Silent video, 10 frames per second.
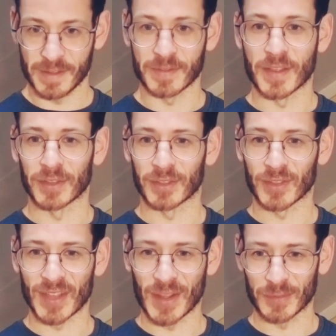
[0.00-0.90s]
That's the
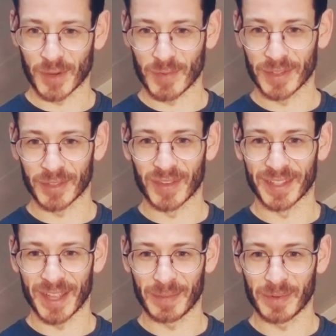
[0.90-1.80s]
sound we want to
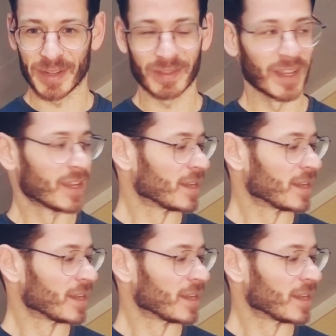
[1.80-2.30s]
end up with.